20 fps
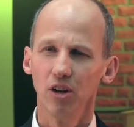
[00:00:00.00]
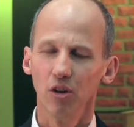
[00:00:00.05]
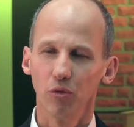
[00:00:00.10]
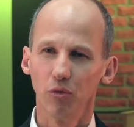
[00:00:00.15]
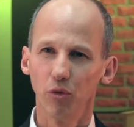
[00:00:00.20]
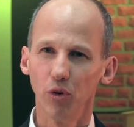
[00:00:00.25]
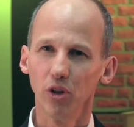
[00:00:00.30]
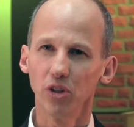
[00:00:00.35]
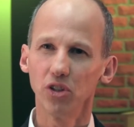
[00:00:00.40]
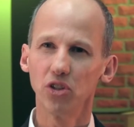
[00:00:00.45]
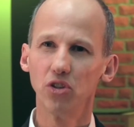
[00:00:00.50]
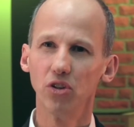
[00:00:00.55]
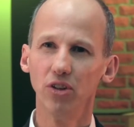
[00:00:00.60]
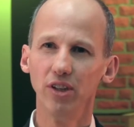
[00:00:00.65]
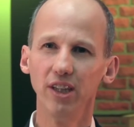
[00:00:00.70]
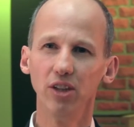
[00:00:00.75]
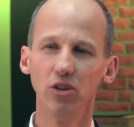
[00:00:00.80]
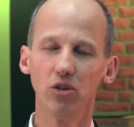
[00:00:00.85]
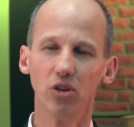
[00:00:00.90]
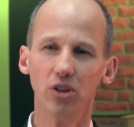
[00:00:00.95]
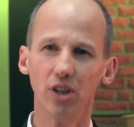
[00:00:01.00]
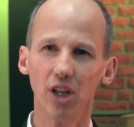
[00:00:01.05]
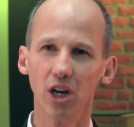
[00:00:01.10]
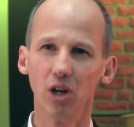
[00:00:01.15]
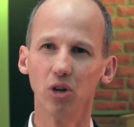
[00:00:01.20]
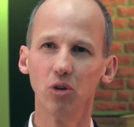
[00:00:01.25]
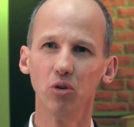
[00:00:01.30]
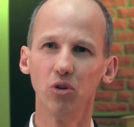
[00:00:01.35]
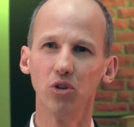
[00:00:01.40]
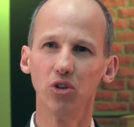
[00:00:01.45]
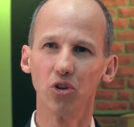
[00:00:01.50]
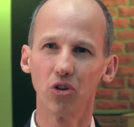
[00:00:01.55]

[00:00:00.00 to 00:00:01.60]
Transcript: First, you need to know